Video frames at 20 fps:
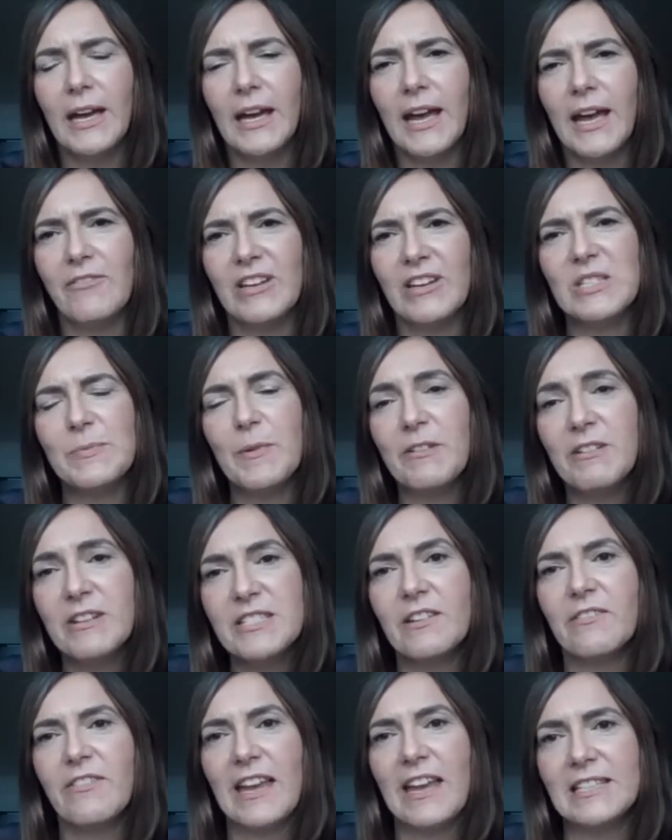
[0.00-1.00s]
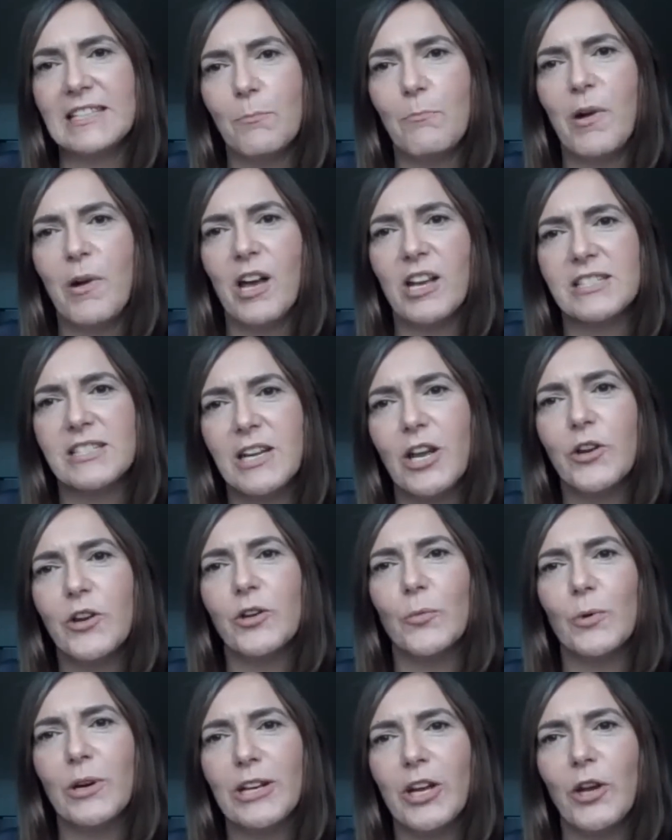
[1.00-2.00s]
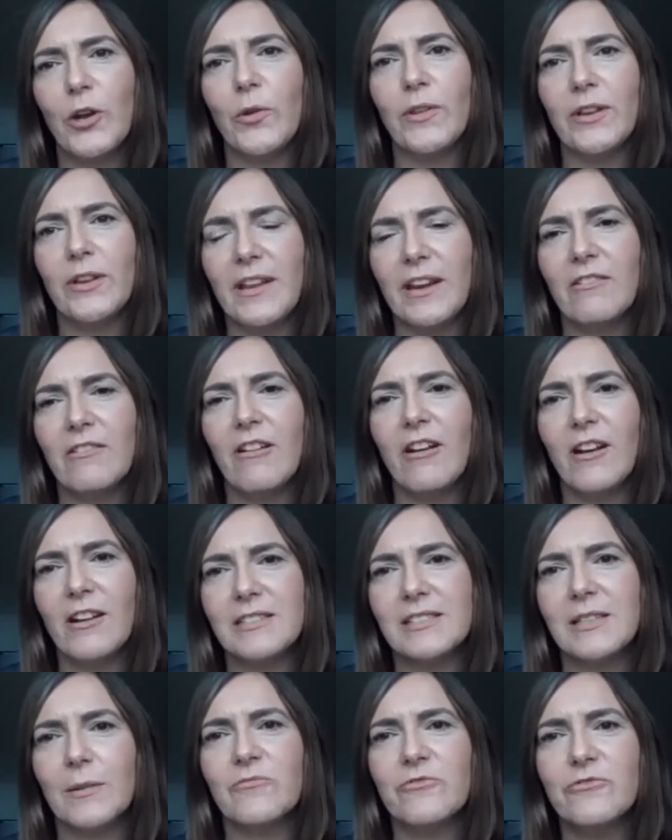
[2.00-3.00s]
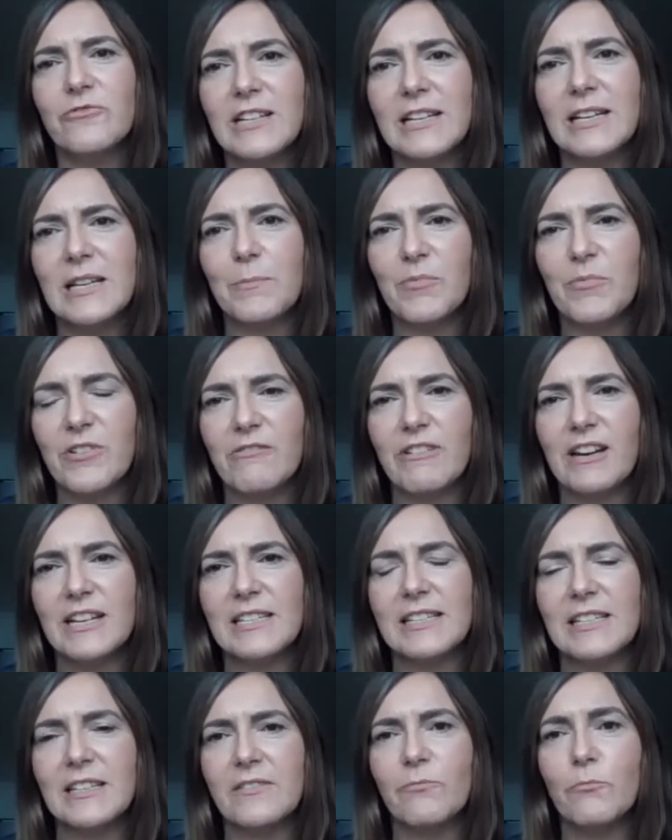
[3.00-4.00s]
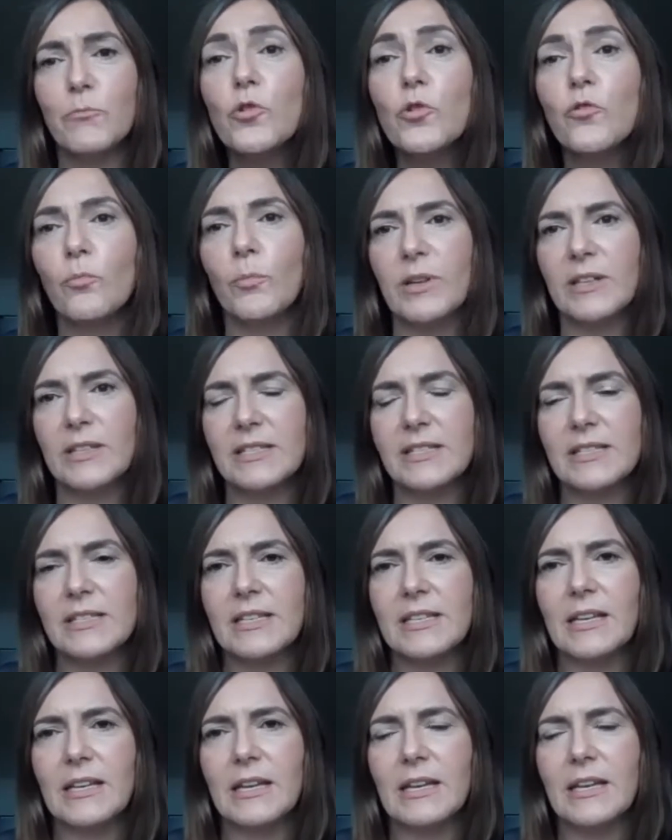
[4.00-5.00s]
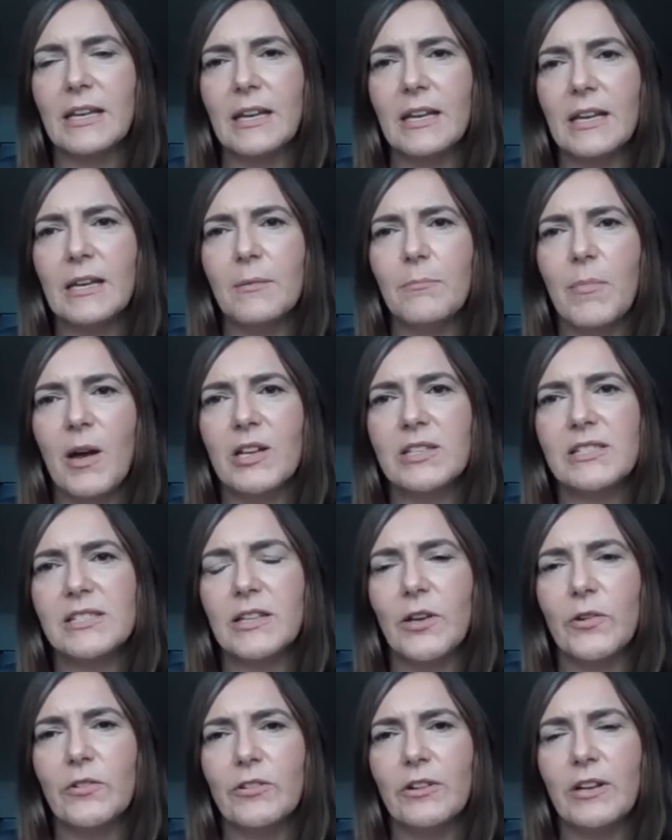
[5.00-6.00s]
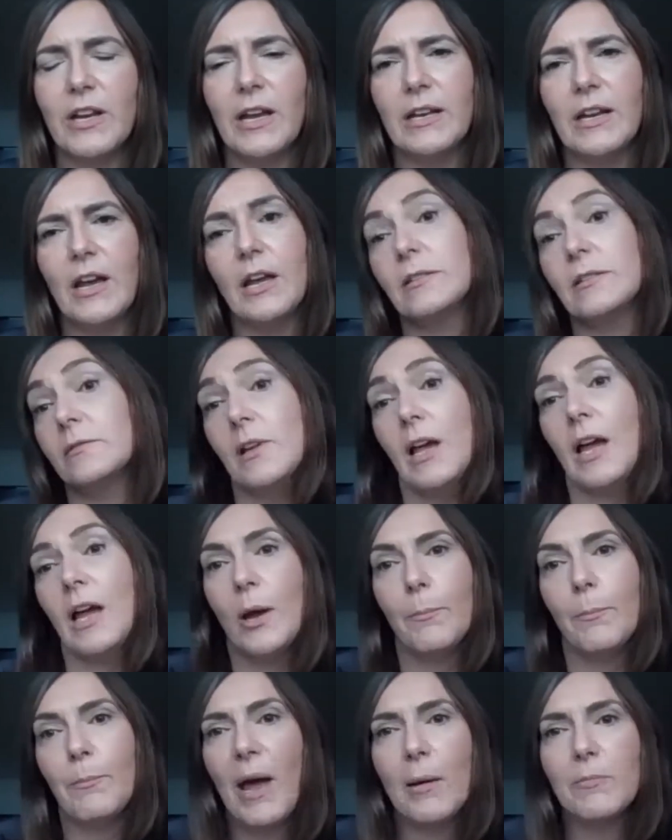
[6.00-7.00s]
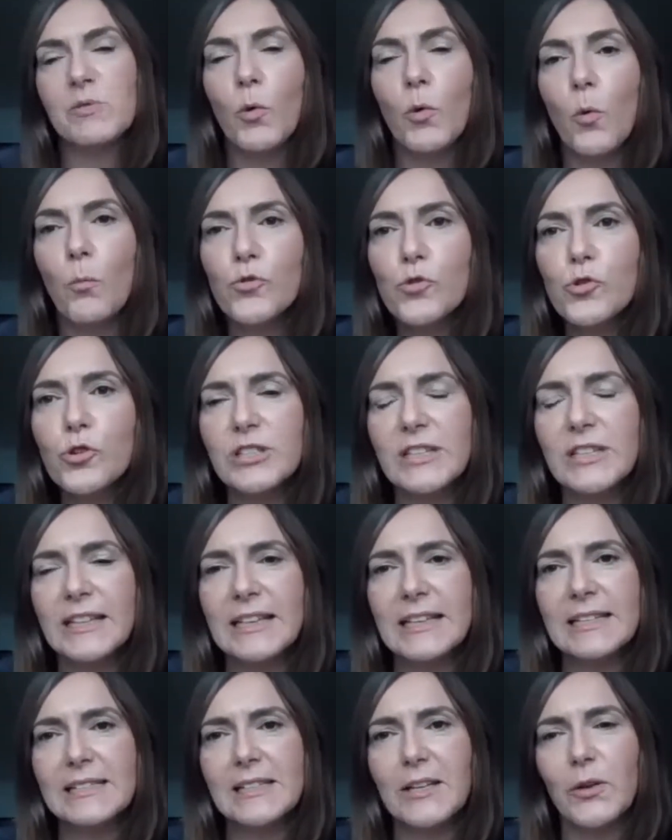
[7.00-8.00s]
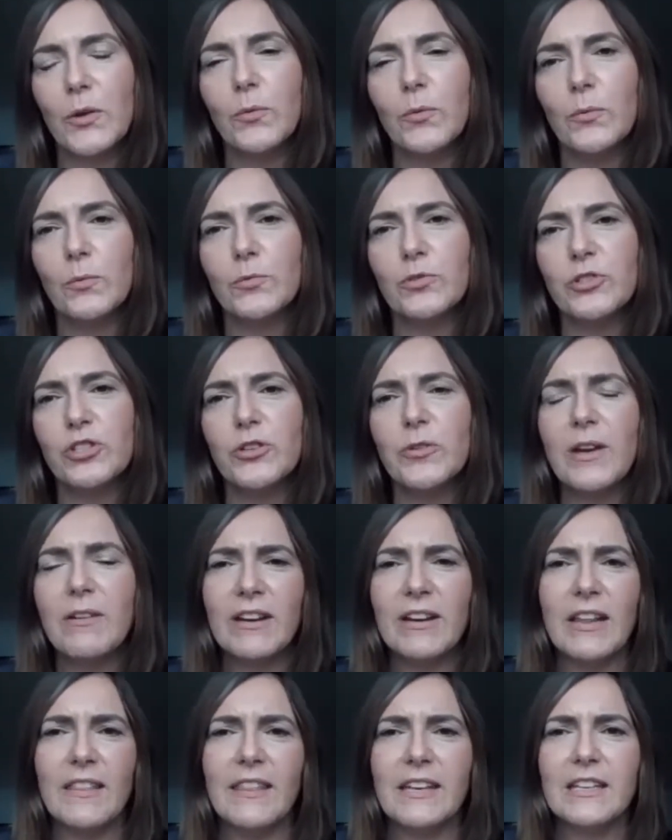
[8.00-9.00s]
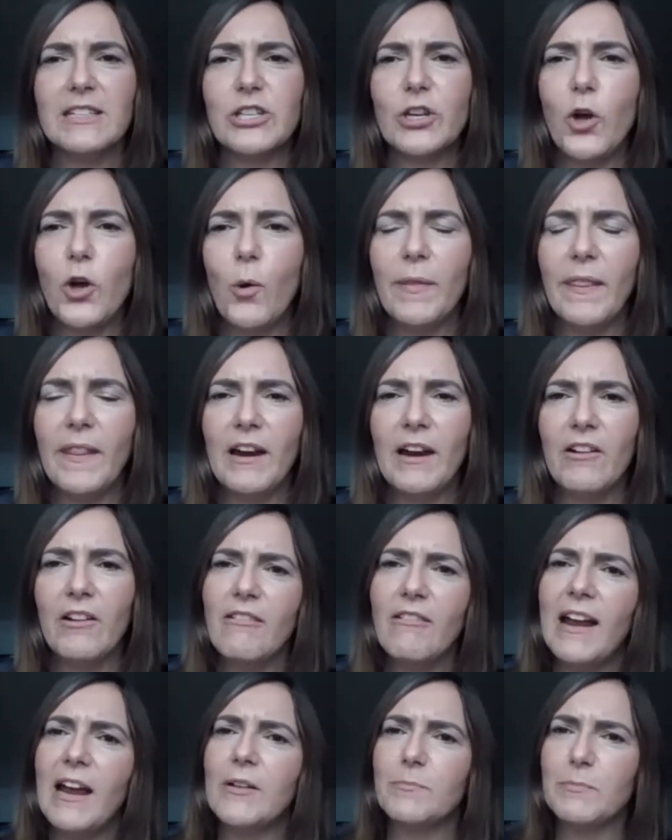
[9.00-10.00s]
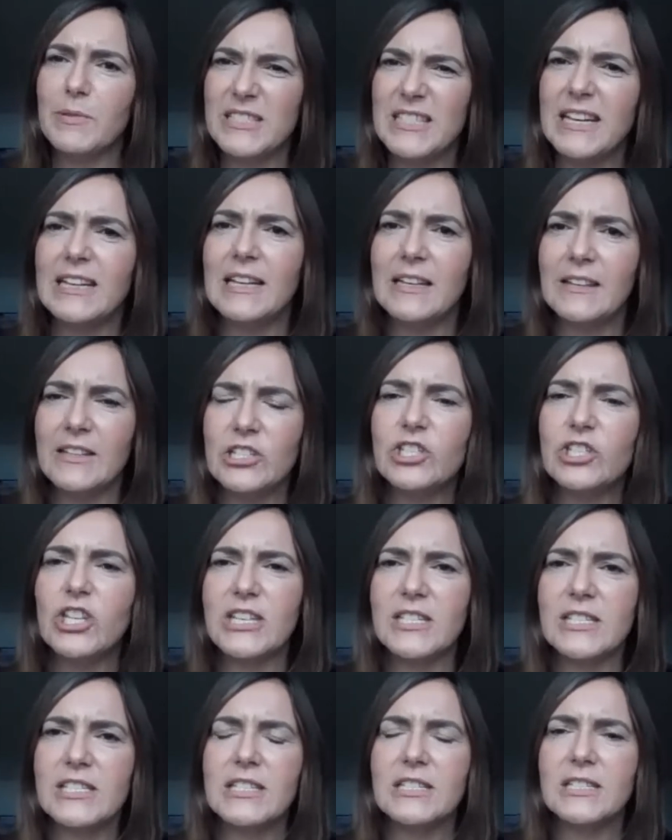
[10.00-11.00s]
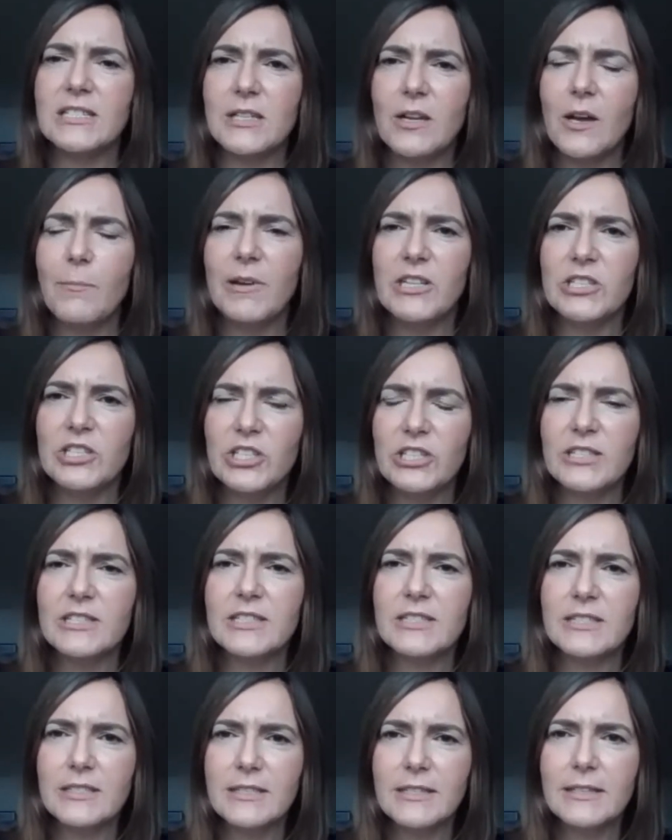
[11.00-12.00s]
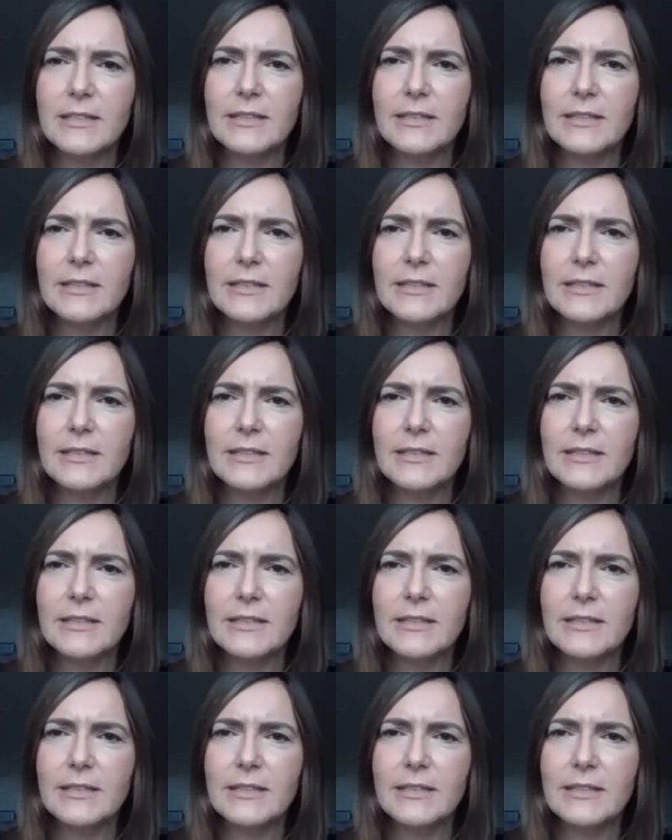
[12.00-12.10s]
have experience of that in Barcelona. We know that there are some really progressive movements in Barcelona and perhaps more broadly. So would you have anything to comment there around particularly the justice dimensions?